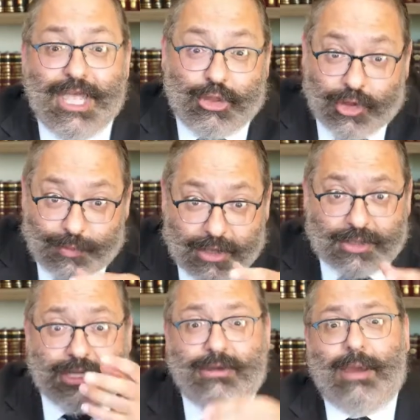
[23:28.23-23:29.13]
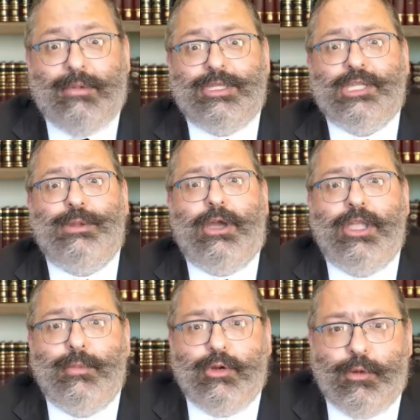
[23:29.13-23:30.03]
It could be also the Rambam says
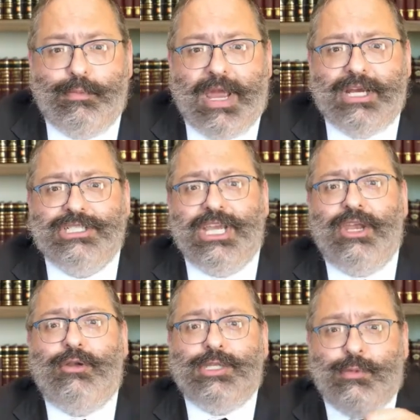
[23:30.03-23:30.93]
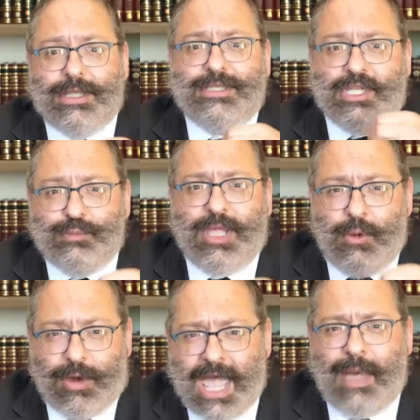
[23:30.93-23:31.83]
mikaydim churban bayasheni because he wants to
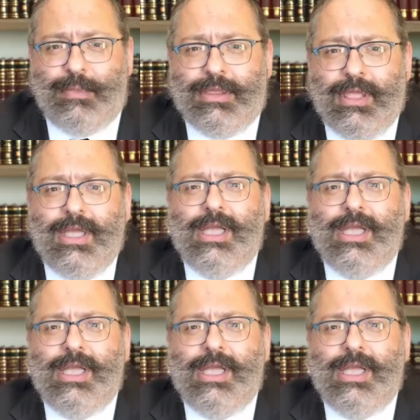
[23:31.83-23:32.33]
explain what happened.